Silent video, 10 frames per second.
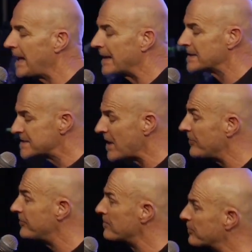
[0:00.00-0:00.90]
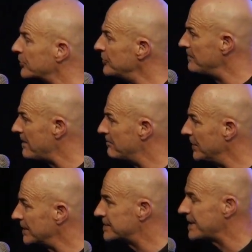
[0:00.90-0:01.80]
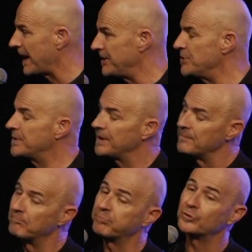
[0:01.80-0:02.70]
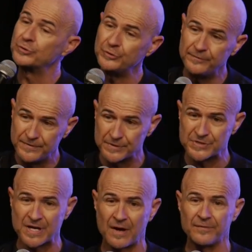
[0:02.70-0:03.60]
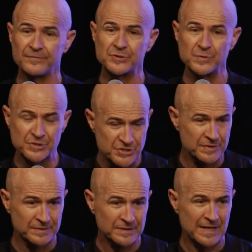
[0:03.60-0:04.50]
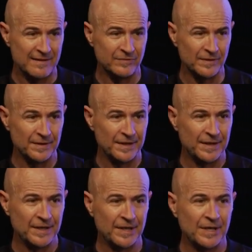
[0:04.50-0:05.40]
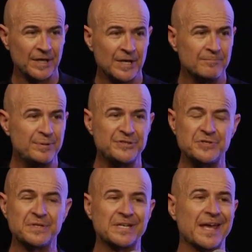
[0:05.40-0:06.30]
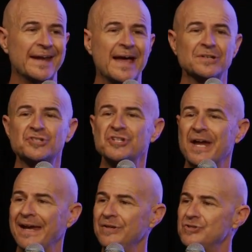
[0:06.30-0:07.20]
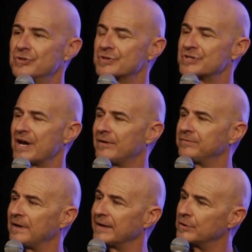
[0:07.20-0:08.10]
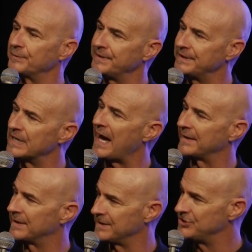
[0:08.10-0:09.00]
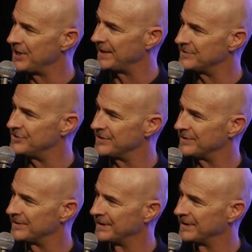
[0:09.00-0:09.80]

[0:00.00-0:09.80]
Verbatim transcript: a lot of self-improvement books and you can improve yourself to a certain level, but you cannot change yourself like only God can change you.